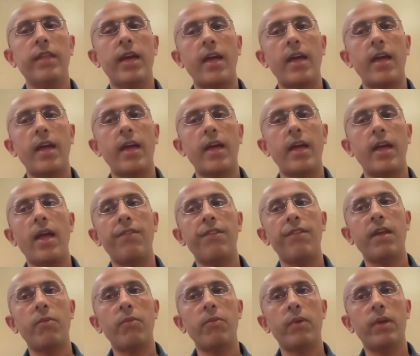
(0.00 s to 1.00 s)

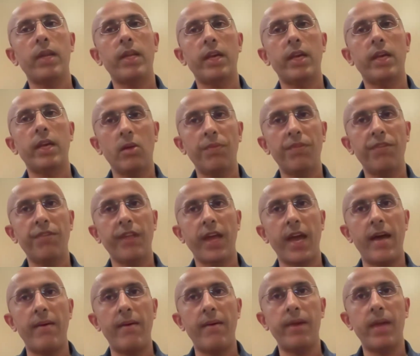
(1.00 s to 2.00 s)
And so that really
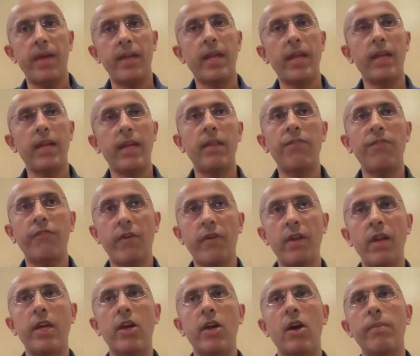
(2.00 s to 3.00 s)
helps. And it's
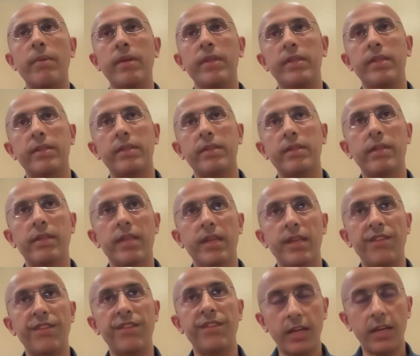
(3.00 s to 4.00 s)
really common
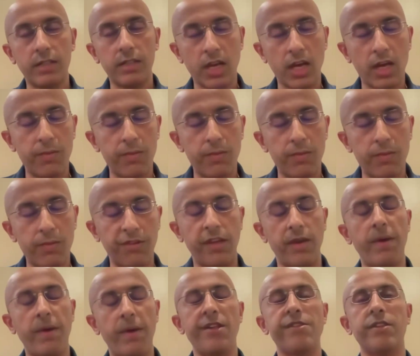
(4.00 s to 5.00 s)
the second time you
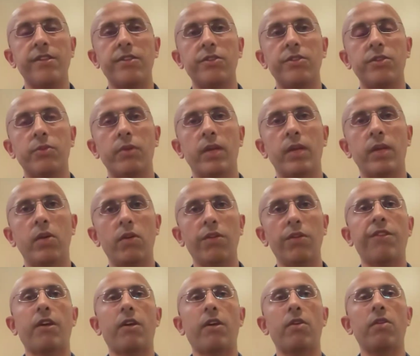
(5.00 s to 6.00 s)
see a patient to really
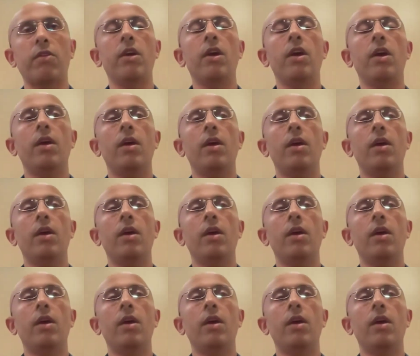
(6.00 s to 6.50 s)
also